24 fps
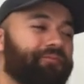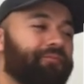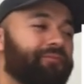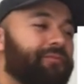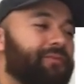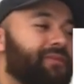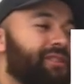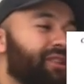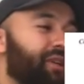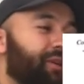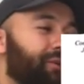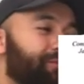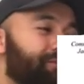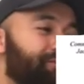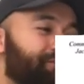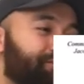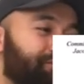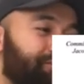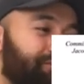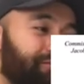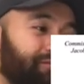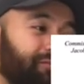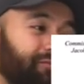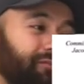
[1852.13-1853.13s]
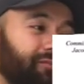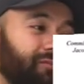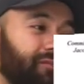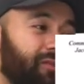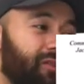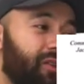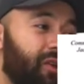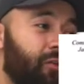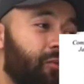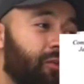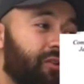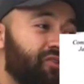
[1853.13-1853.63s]
So
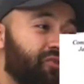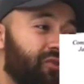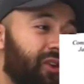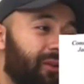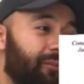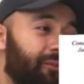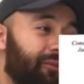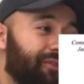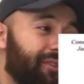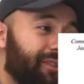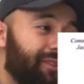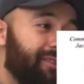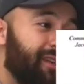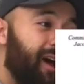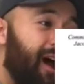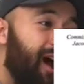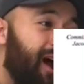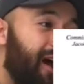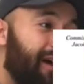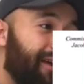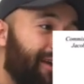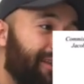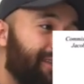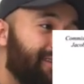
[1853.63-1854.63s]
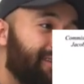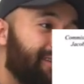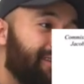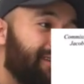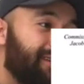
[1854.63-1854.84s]
once we're able to tie it,